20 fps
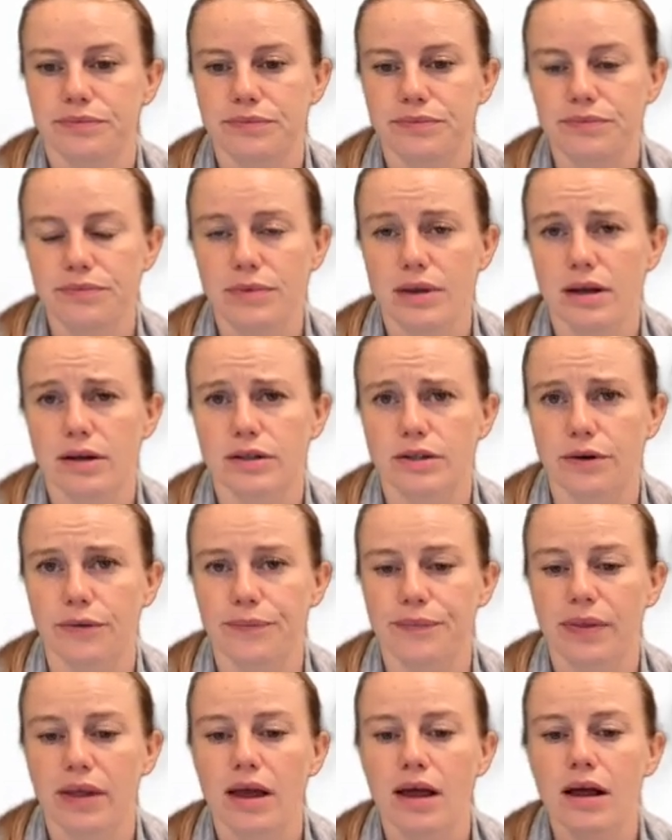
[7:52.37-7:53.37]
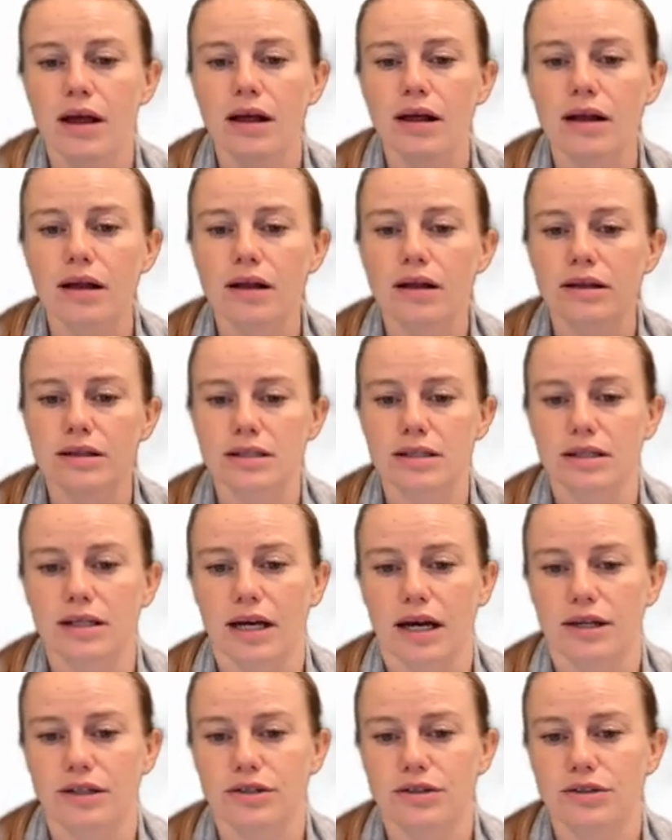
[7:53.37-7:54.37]
So let's look at
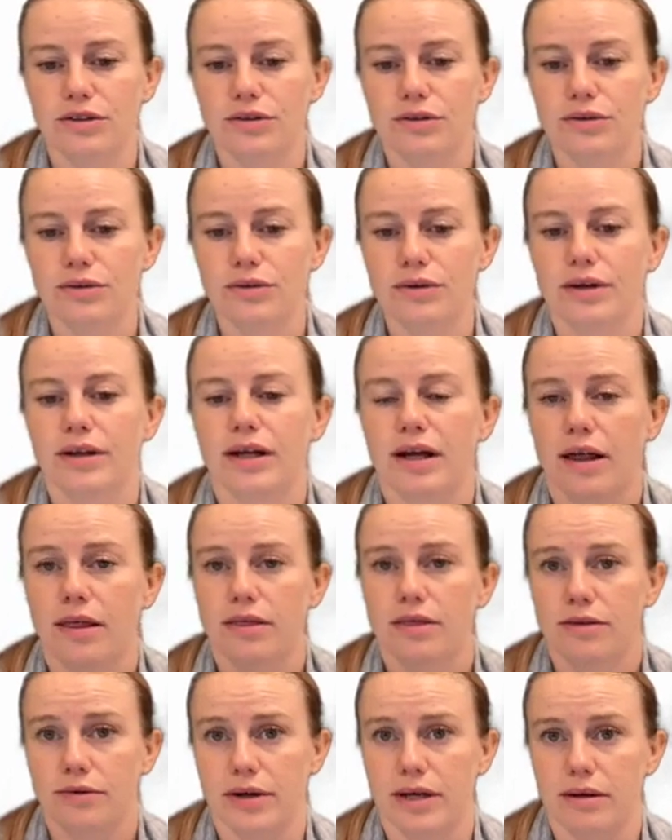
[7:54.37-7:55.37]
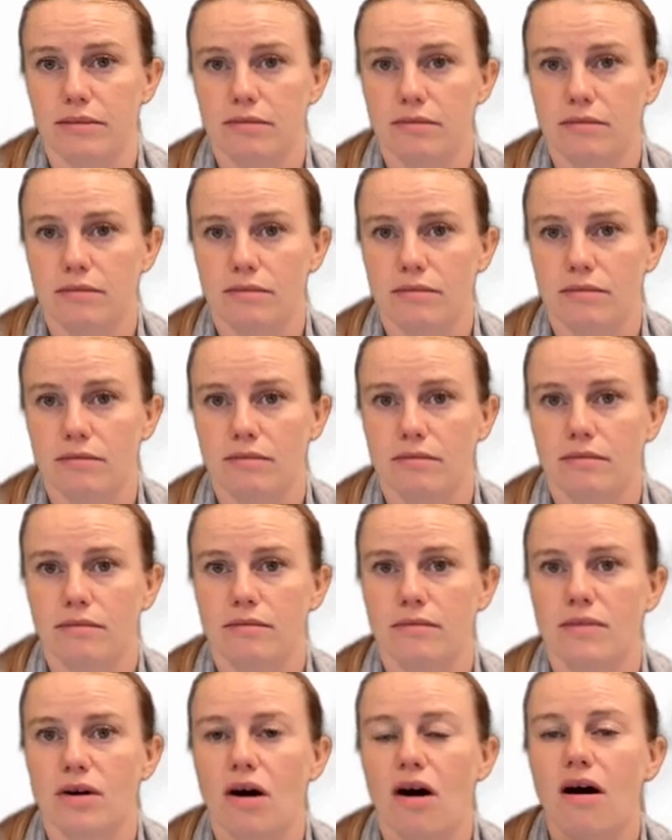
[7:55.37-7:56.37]
2 and 3.
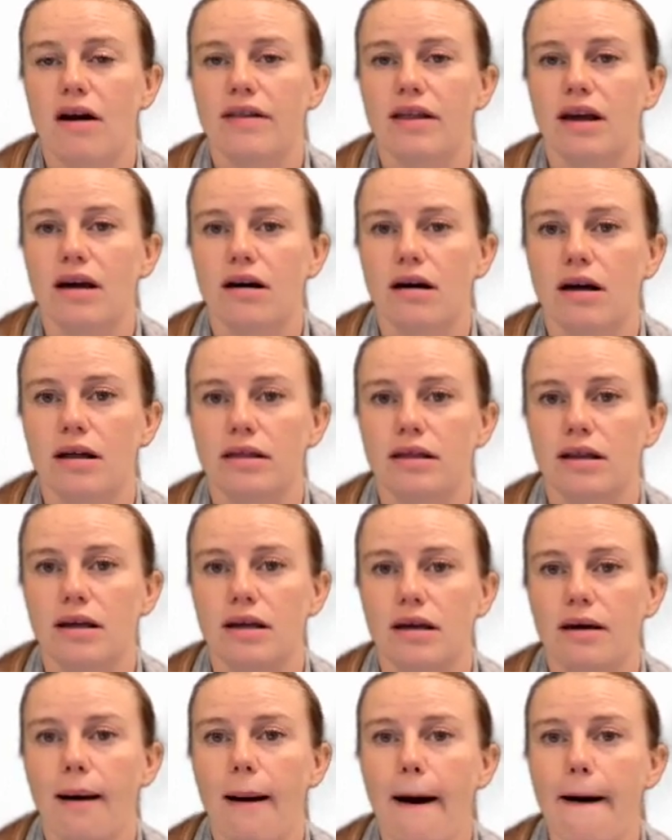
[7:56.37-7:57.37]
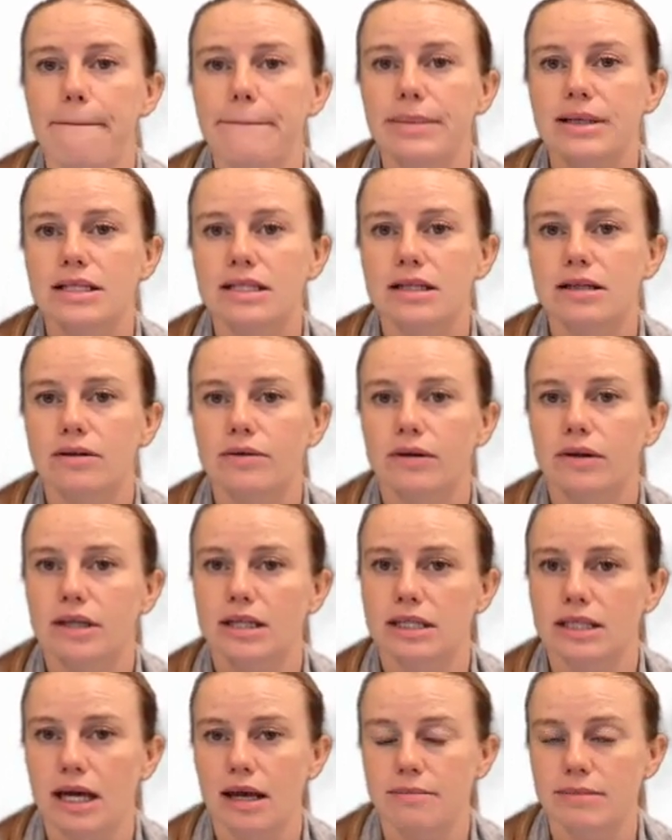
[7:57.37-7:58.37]
Are they on the opposite or the same
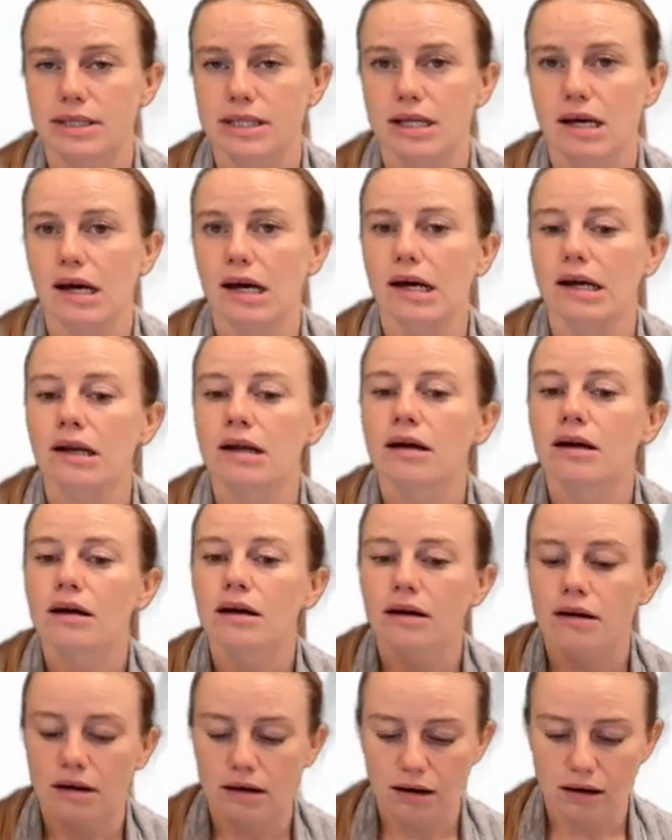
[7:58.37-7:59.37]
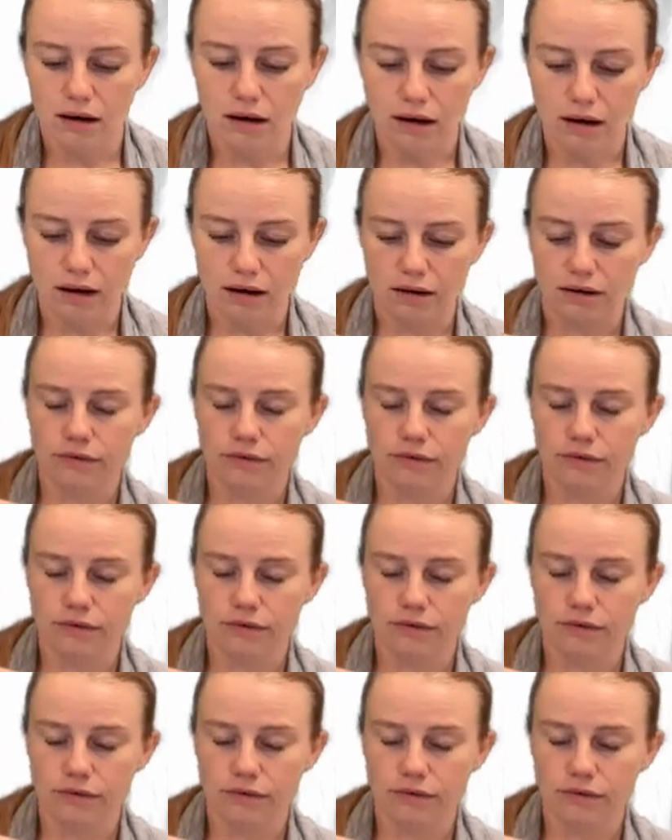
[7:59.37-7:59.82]
side of